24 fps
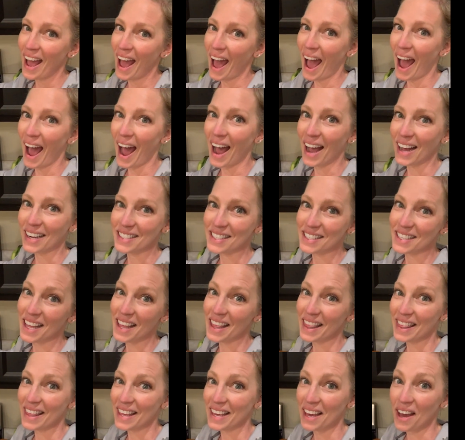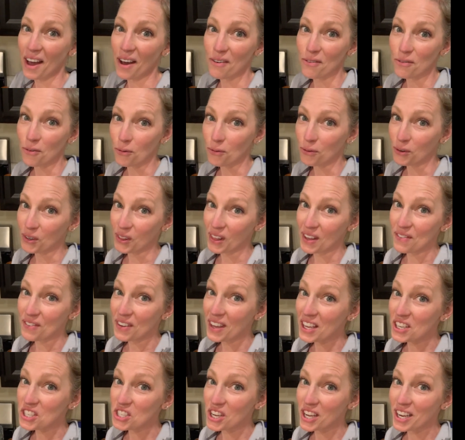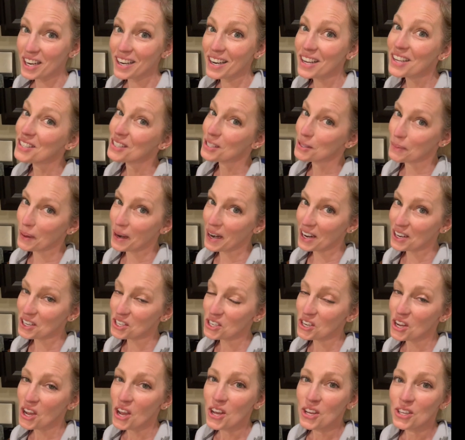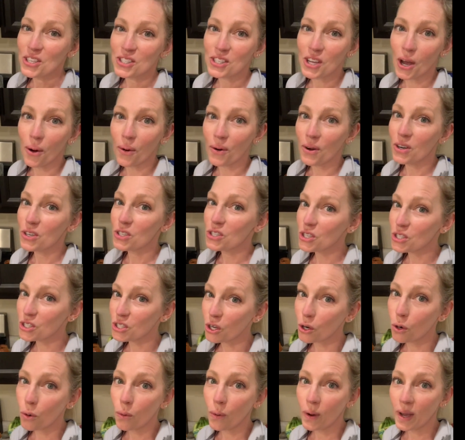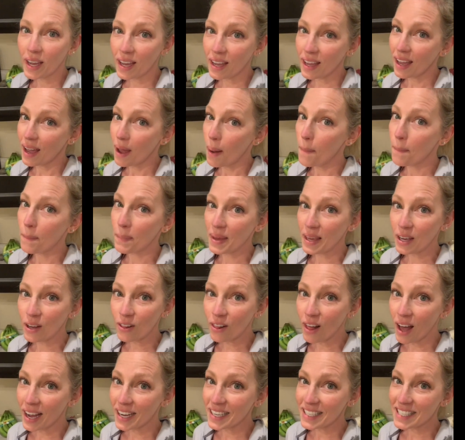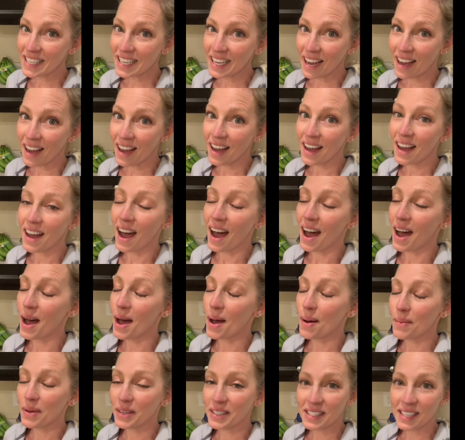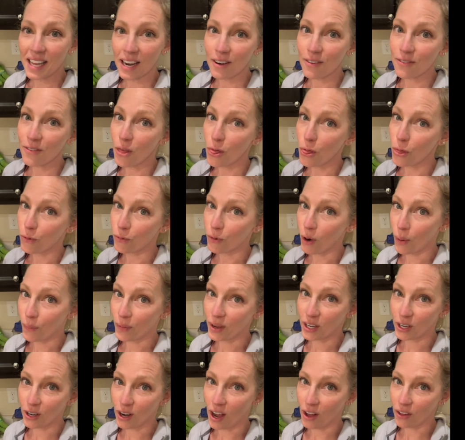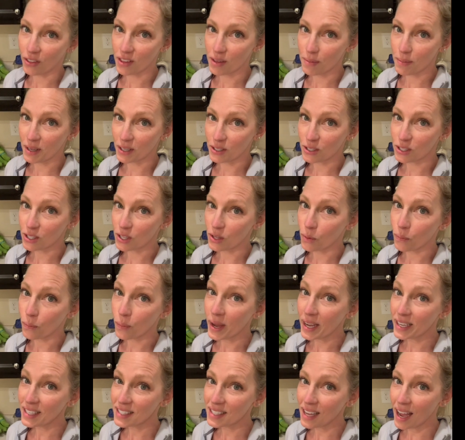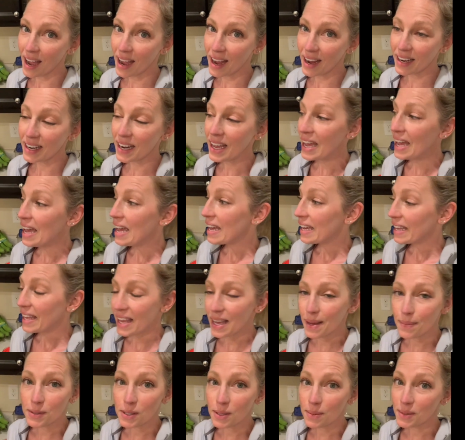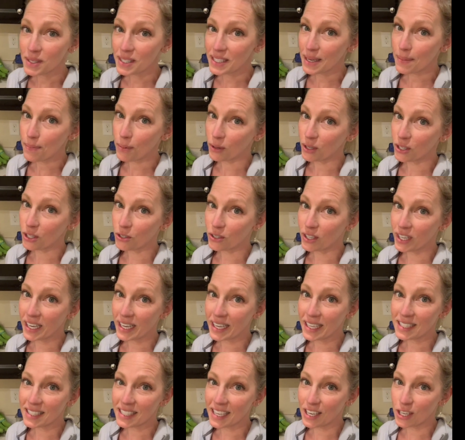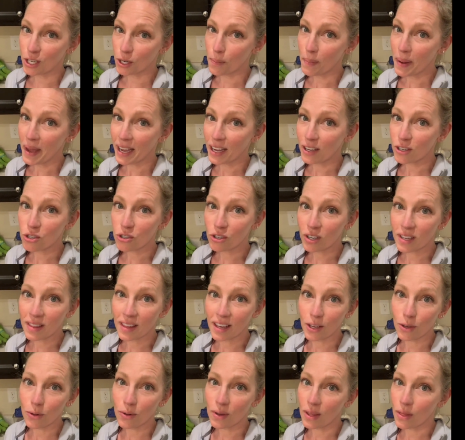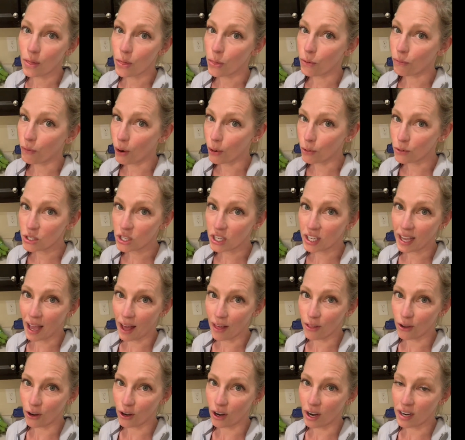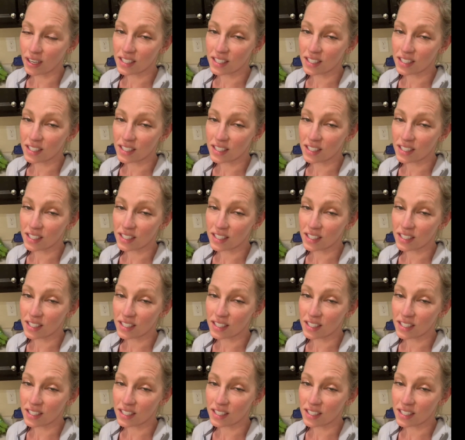at the FULLforLife kitchen, spinach. So just a quick meal idea. Instead of throwing your healthy meals to the wayside, keep some staple ingredients in your pantry that you can throw together a